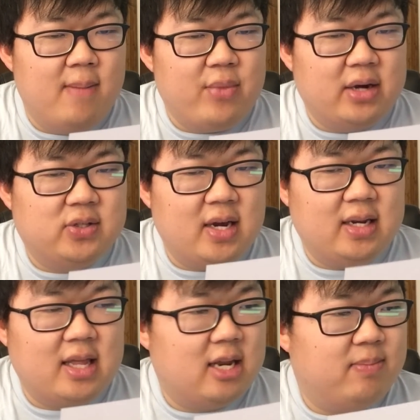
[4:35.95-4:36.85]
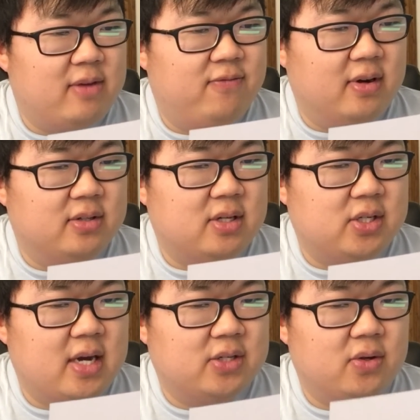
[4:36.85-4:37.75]
I decided that it'd be fun to send
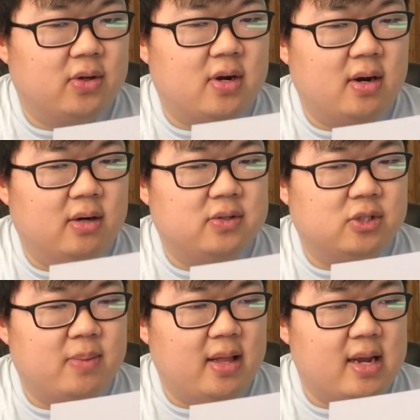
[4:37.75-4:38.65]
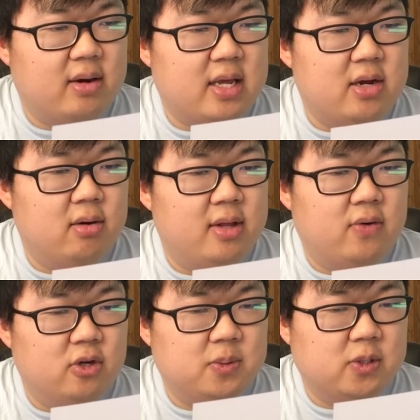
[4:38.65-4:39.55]
you guys another card, since mailing out a yearly
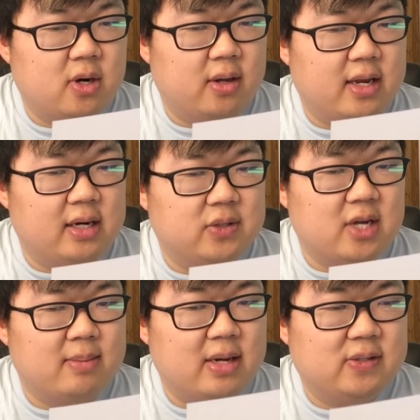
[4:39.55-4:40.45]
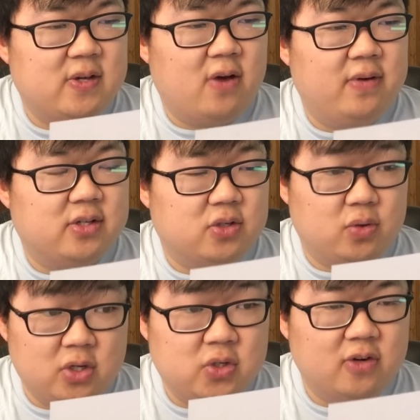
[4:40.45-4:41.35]
Christmas card that I designed myself is a
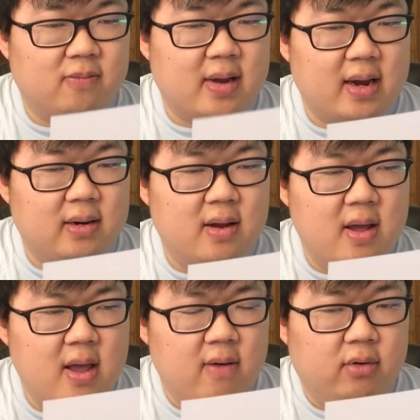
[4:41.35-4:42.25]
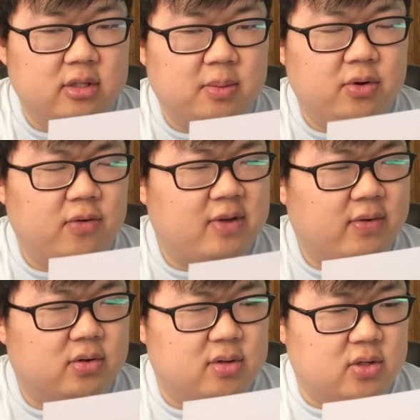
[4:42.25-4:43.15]
tradition of mine. What are some of your
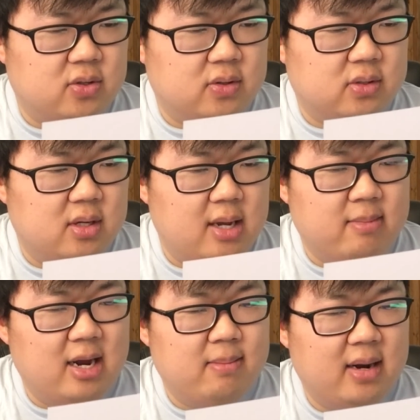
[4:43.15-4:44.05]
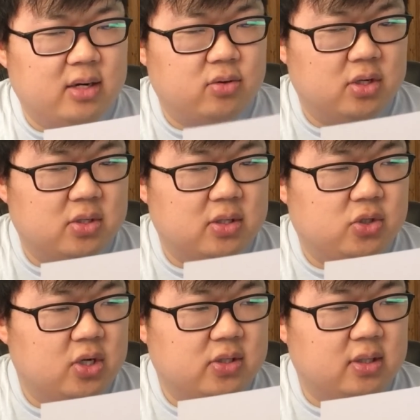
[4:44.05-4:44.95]
favorite traditions? In my mind, a tradition is
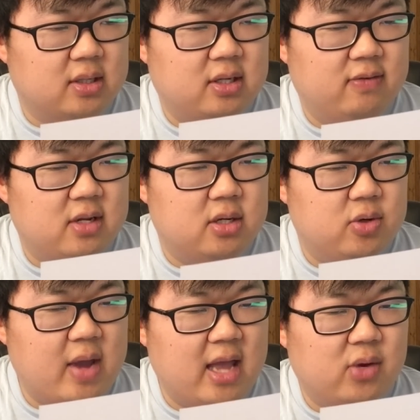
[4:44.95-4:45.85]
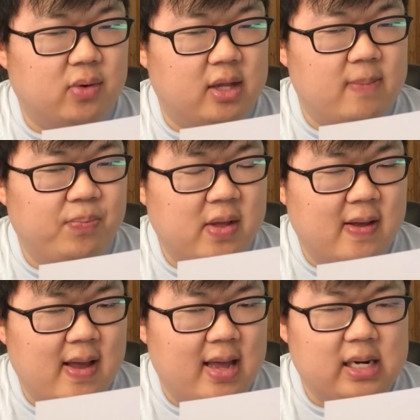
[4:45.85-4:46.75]
just an activity you do annually, and
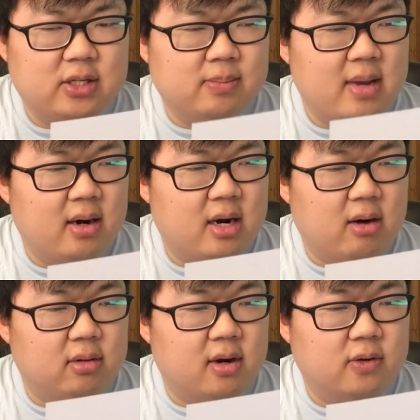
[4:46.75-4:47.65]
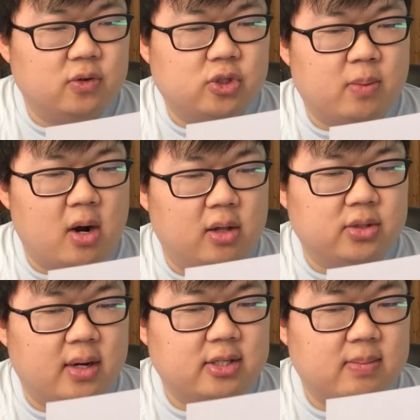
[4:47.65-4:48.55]
it doesn't matter how large or small,
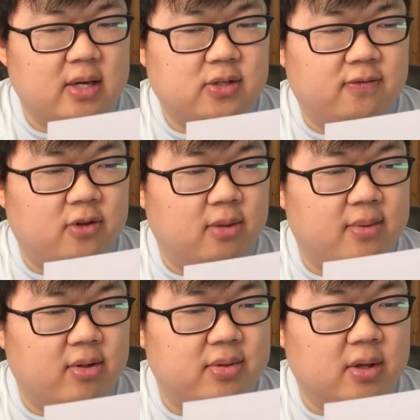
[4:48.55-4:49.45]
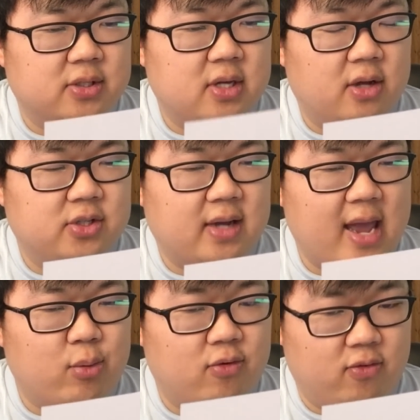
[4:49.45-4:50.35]
as long as it makes you feel both nostalgic
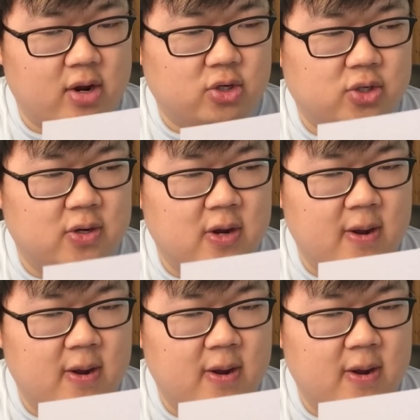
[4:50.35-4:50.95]
and refreshed.